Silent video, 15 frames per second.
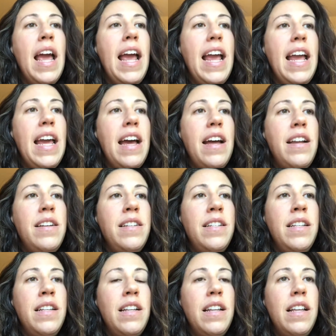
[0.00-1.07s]

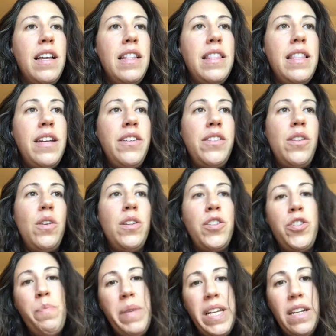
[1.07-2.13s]
And there's a
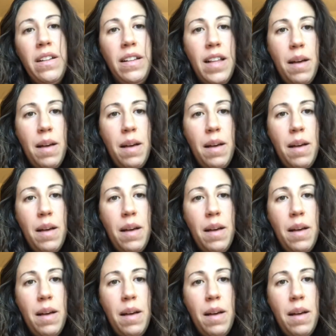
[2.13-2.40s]
spiel